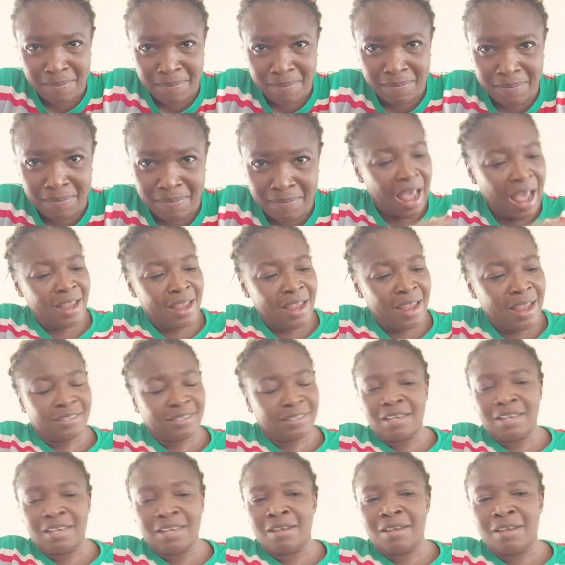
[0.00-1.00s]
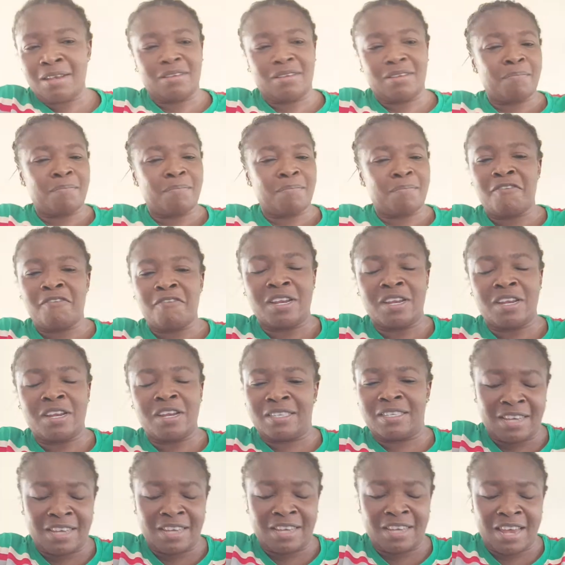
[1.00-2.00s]
I see my phone is
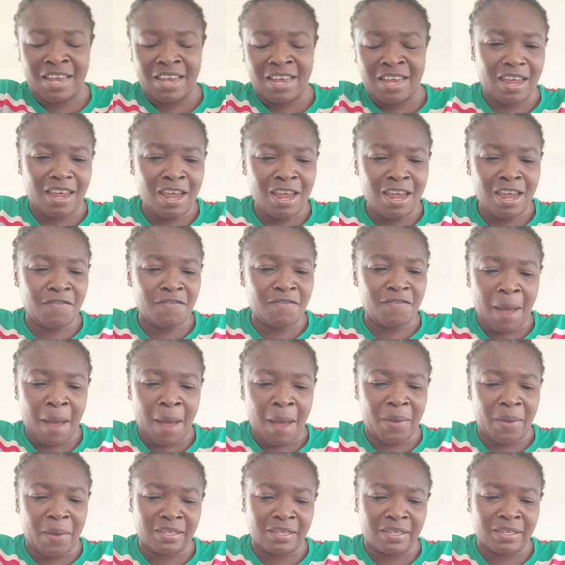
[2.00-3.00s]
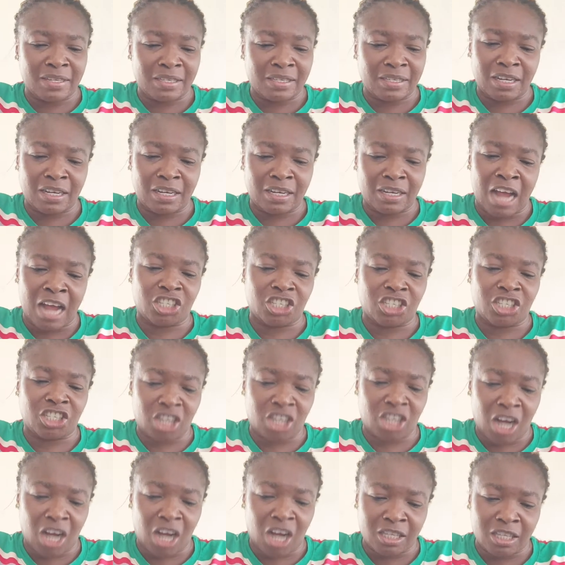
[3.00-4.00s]
here. If that person can
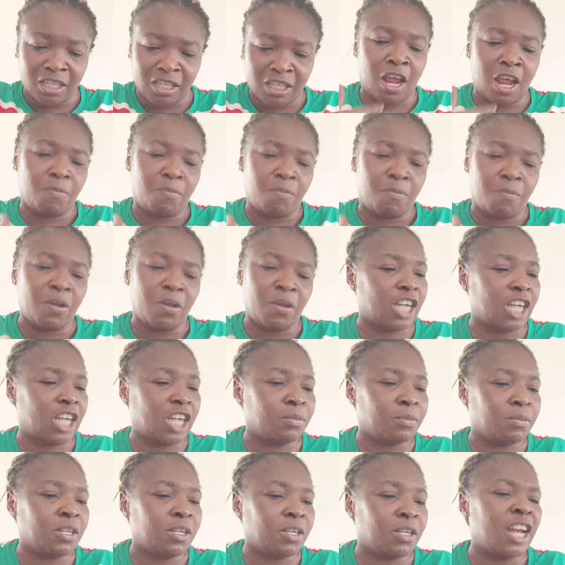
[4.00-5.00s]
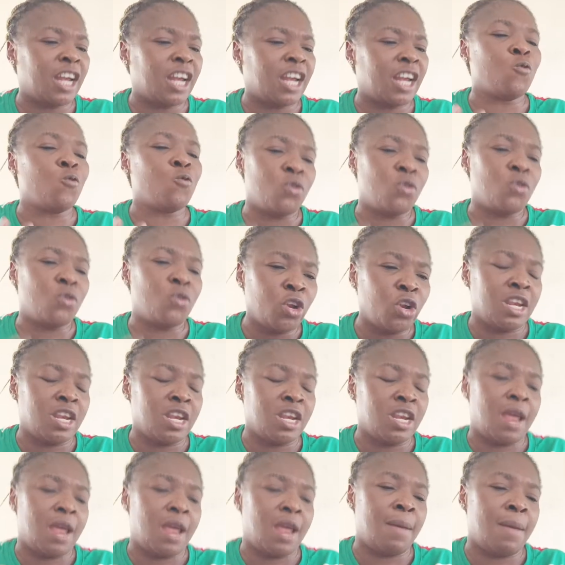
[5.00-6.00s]
chat me, let the person chat me, then I will know the
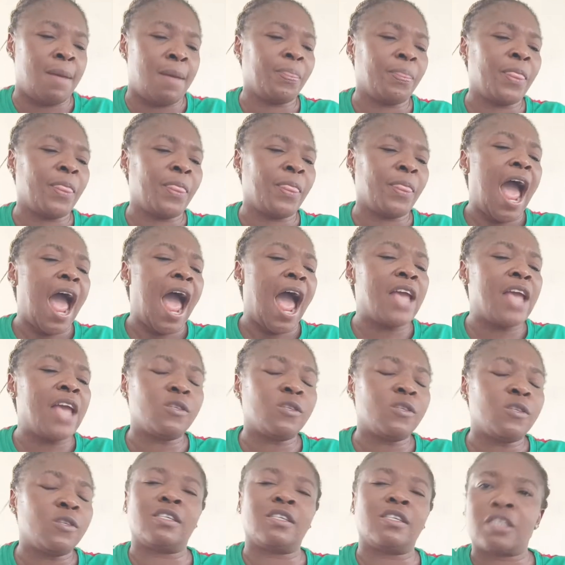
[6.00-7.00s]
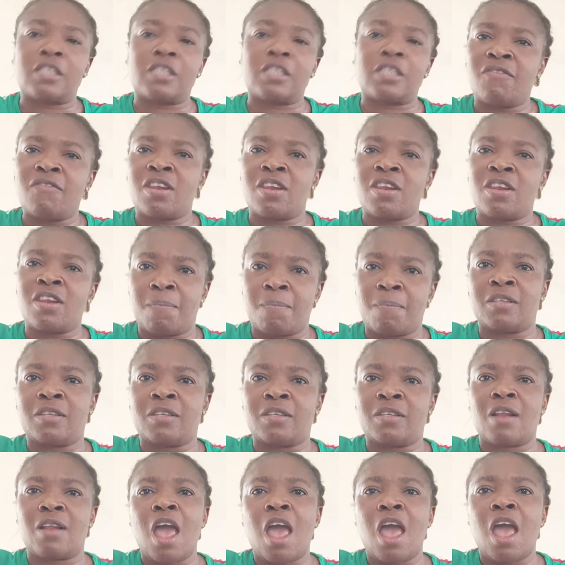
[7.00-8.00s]
name I use in saving the
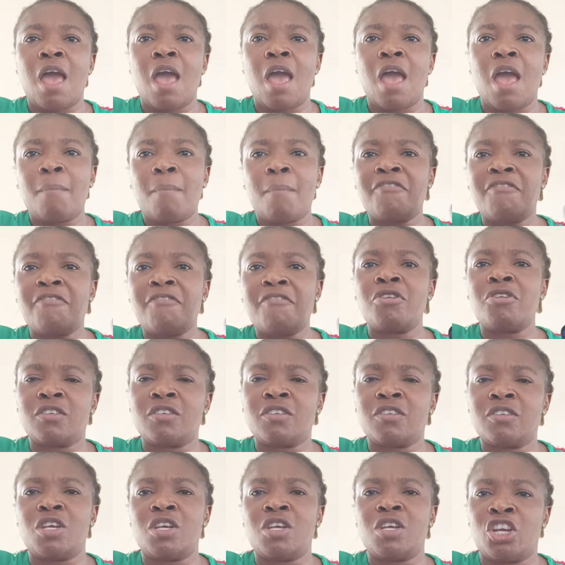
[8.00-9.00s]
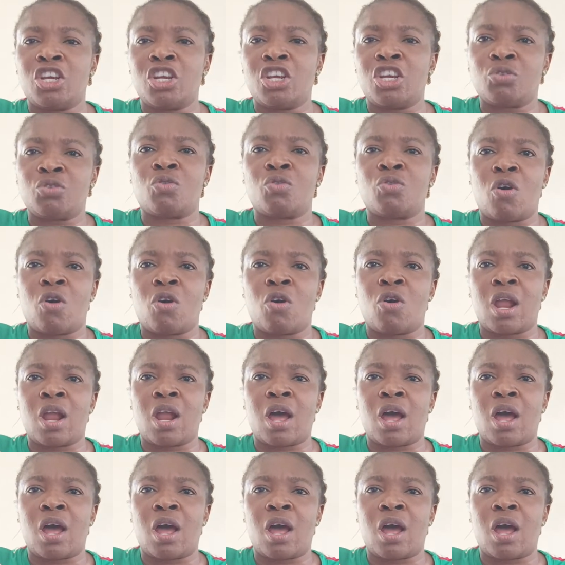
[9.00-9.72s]
person. My phone gives me a true caller.